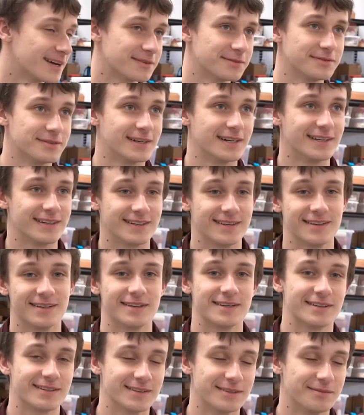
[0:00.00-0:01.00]
of fun. You
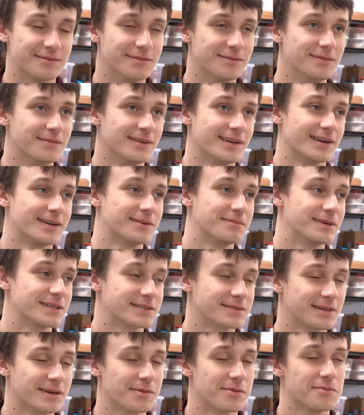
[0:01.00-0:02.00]
get to,
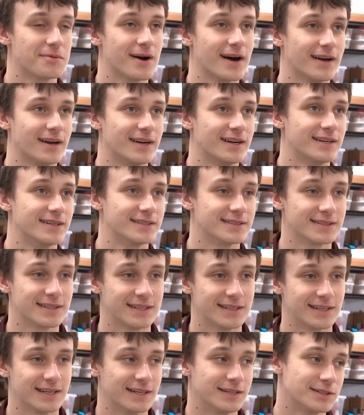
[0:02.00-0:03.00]
mess around with wires
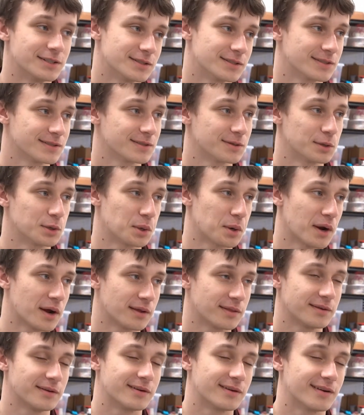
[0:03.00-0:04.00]
and then just screwing
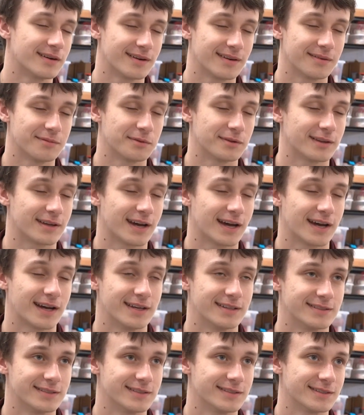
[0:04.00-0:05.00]
around with
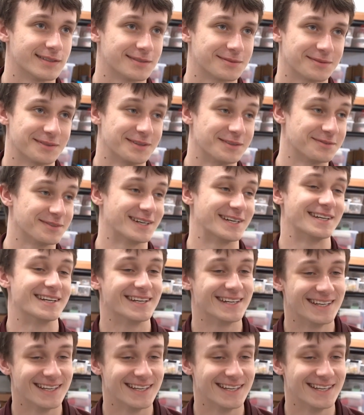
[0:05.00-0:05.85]
guys. It's just really fun.